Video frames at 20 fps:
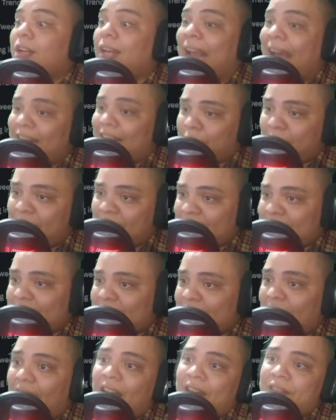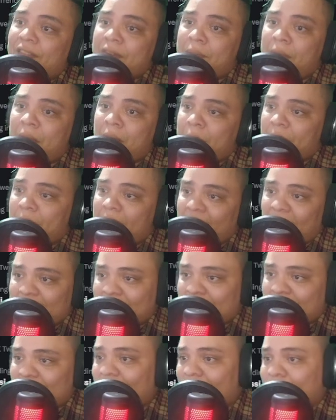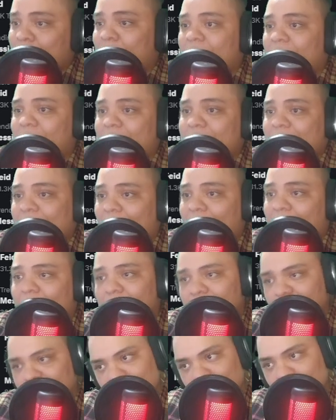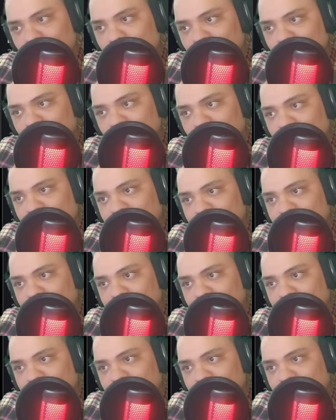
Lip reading: God bless ya, and remember, as the great Billy said, this is just a